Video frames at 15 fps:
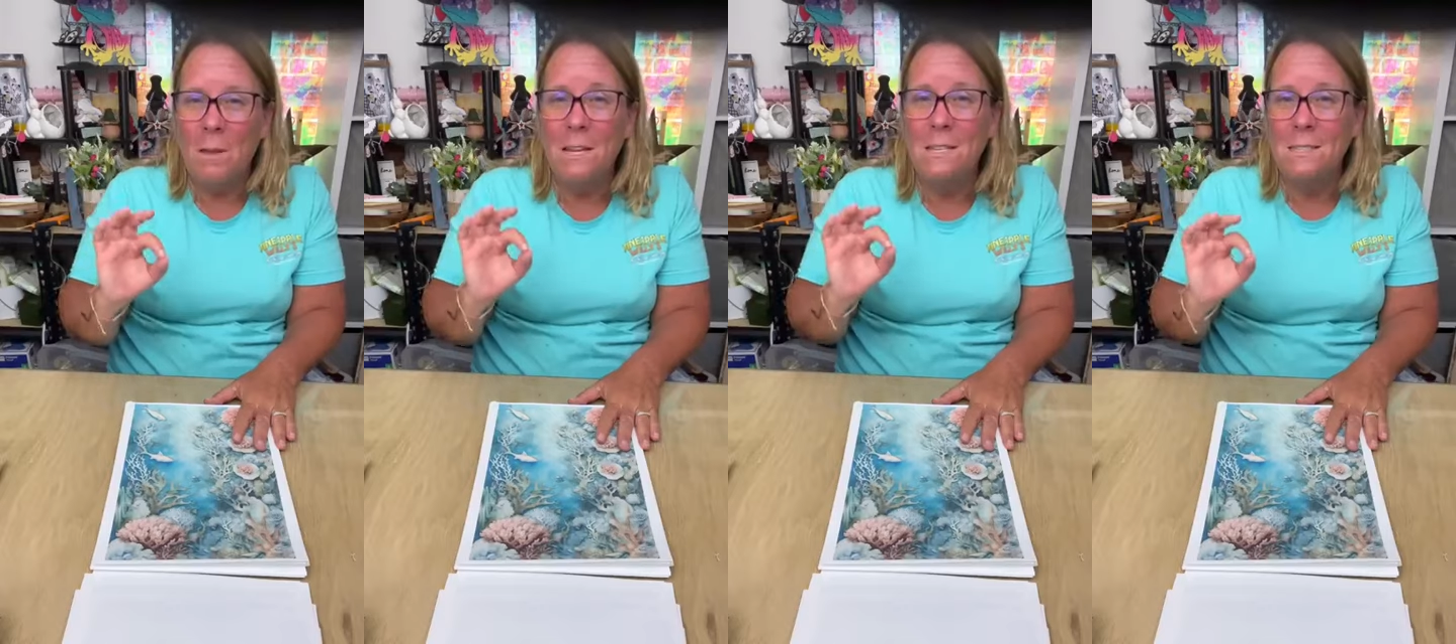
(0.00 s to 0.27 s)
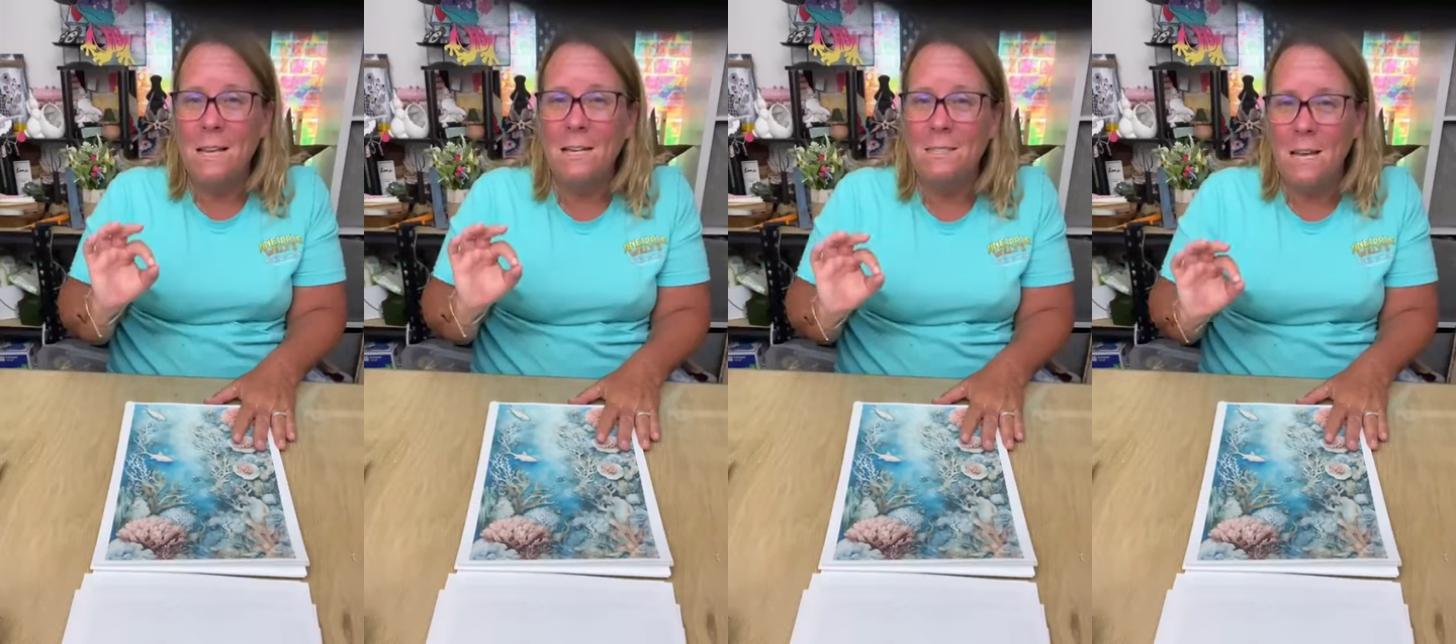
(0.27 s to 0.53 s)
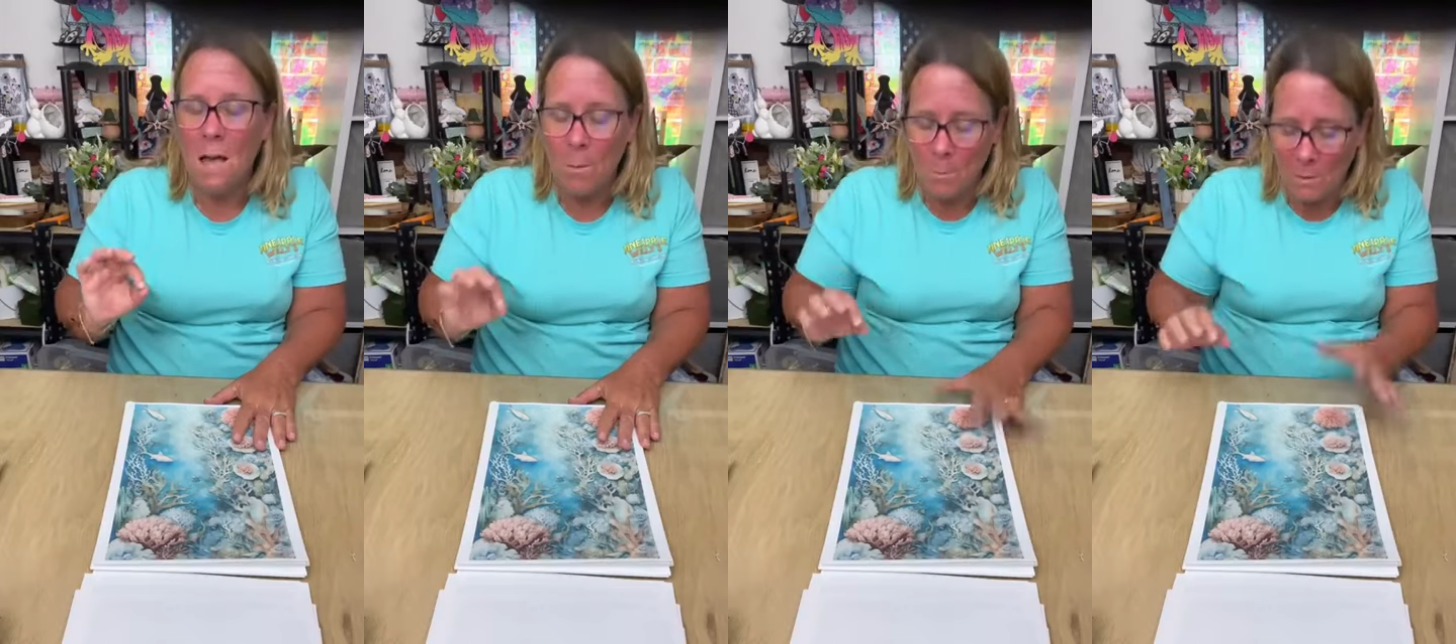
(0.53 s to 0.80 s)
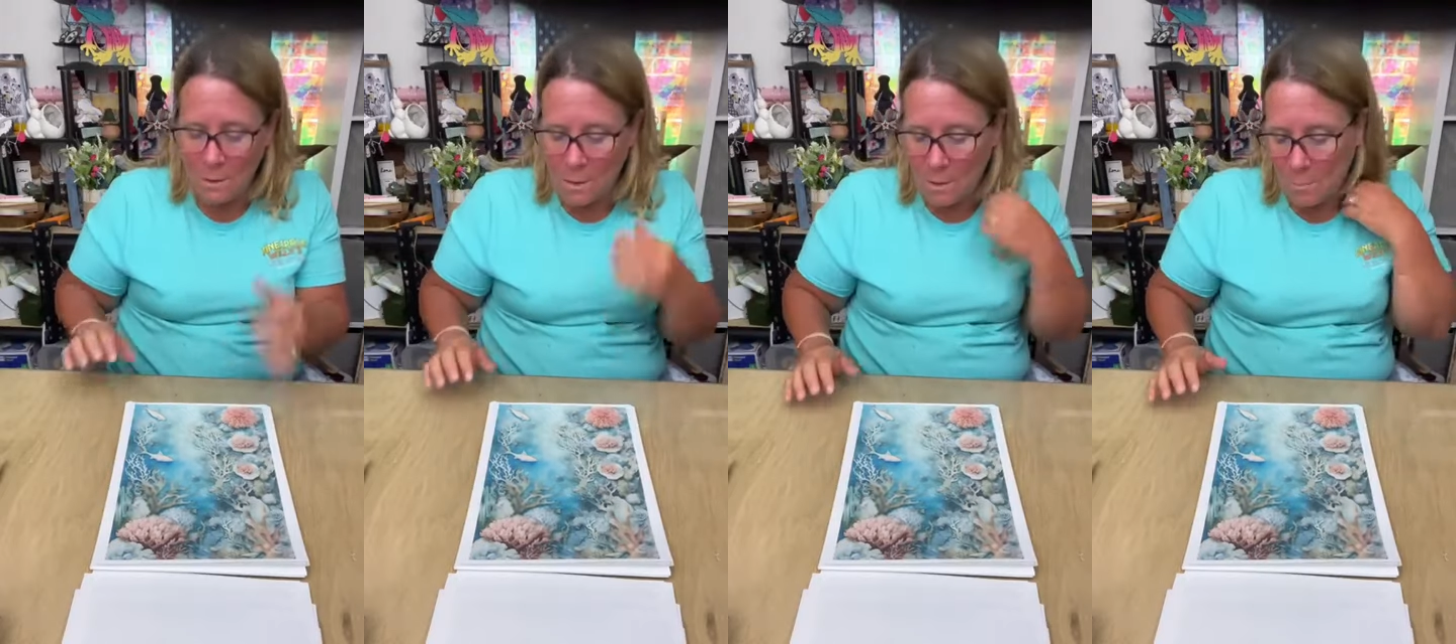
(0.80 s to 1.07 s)
but it does
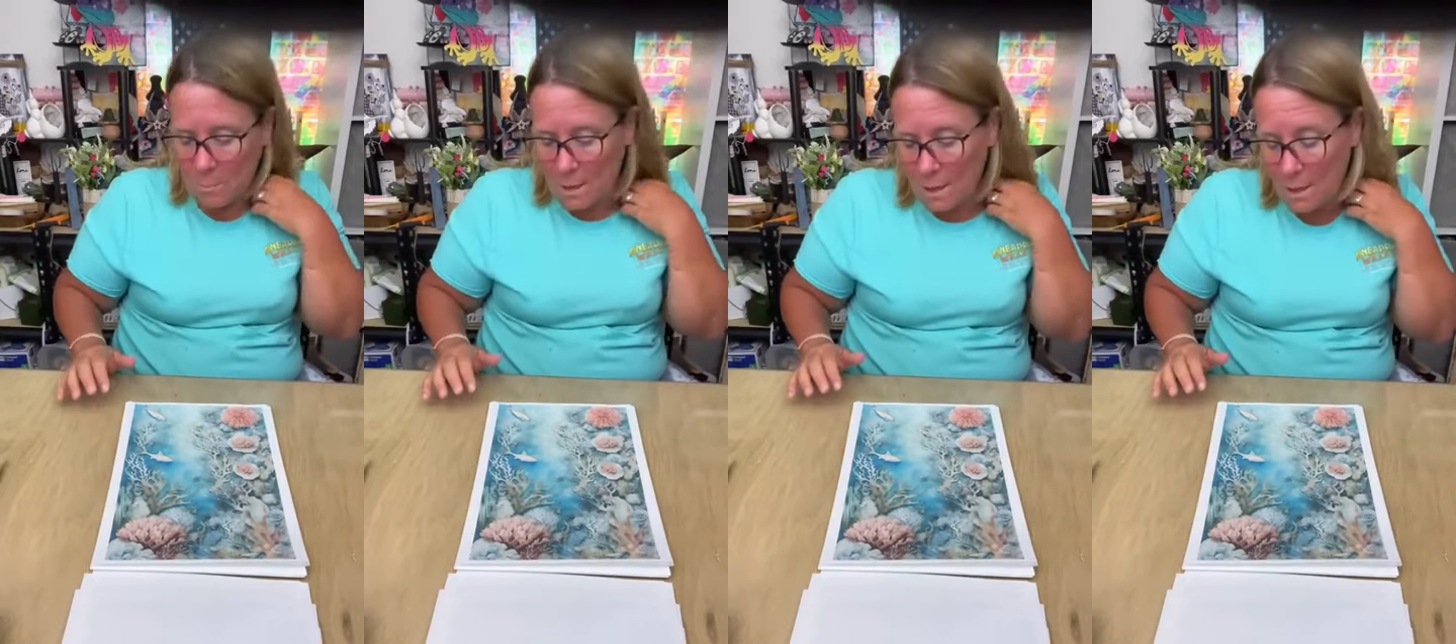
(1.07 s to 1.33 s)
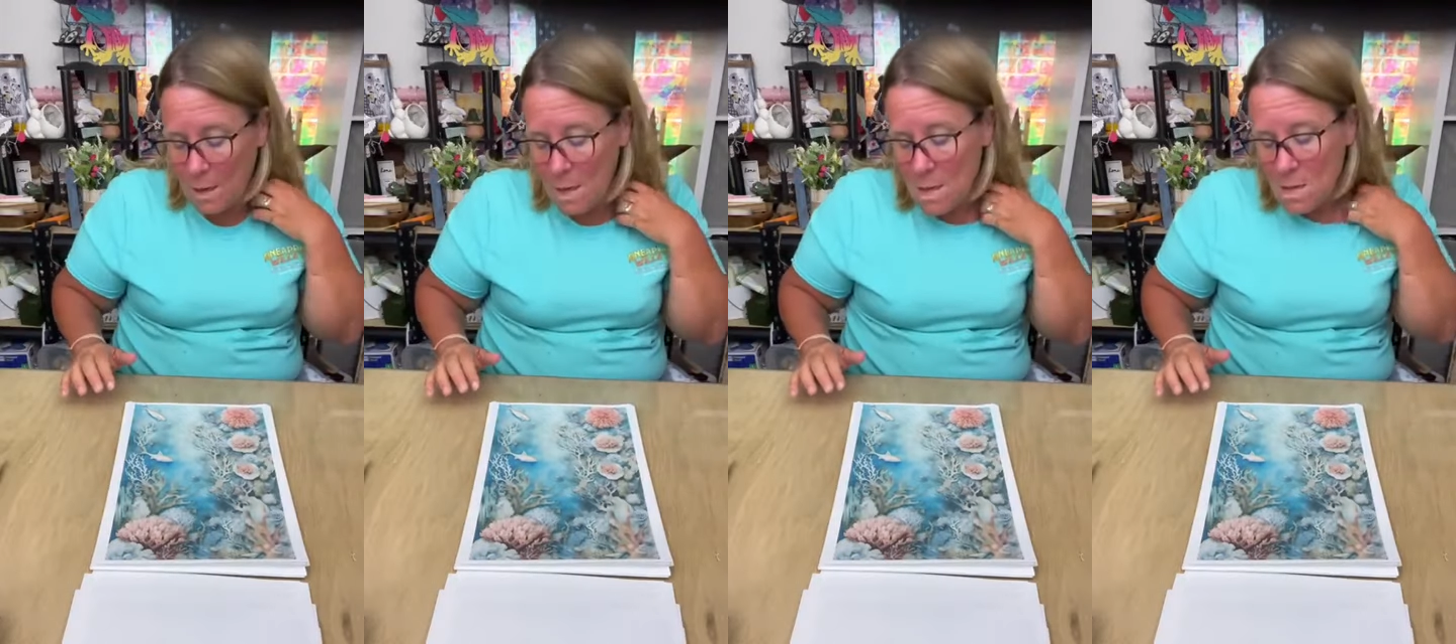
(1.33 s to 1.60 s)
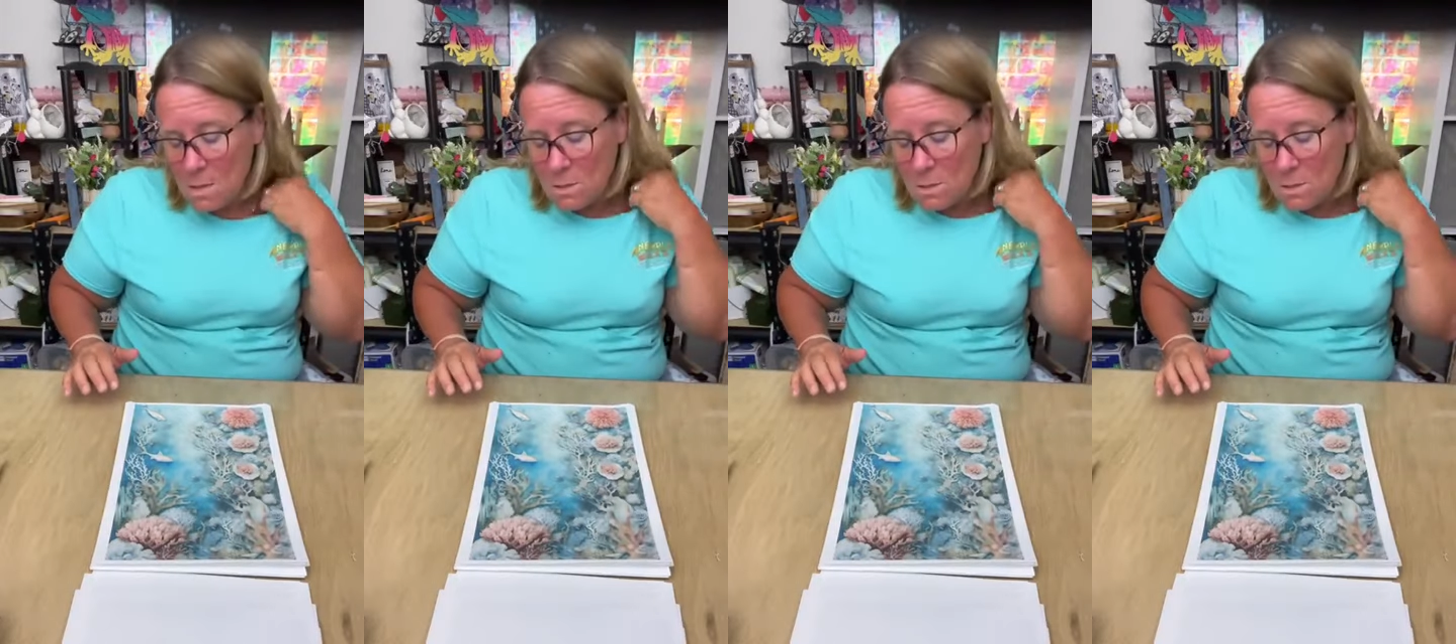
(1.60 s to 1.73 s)
help a little bit.